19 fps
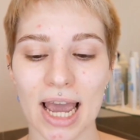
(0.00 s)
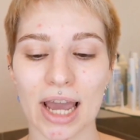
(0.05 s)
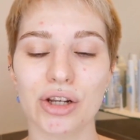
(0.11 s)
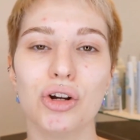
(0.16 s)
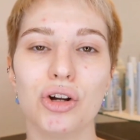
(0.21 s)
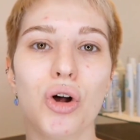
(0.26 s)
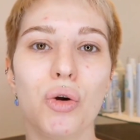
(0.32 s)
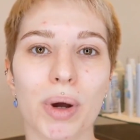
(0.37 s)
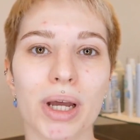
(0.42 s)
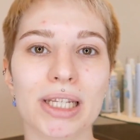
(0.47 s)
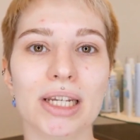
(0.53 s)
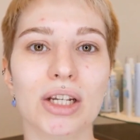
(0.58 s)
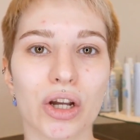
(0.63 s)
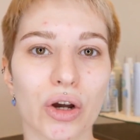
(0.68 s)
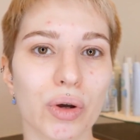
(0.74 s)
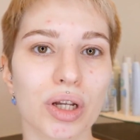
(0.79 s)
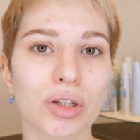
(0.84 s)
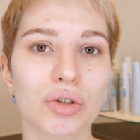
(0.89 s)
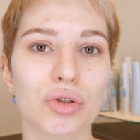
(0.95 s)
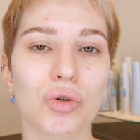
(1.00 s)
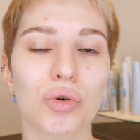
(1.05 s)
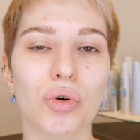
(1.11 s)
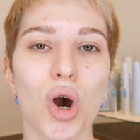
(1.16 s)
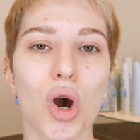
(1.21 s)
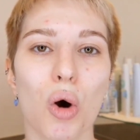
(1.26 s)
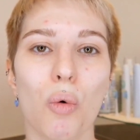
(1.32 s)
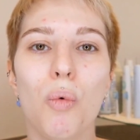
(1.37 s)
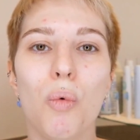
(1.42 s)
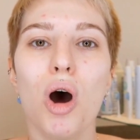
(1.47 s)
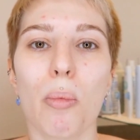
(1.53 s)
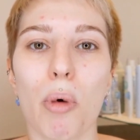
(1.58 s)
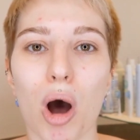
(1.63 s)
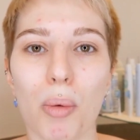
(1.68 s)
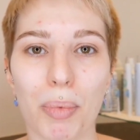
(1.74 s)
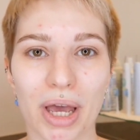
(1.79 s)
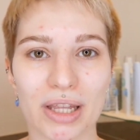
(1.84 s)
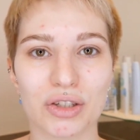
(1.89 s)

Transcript: and you're already going to warm up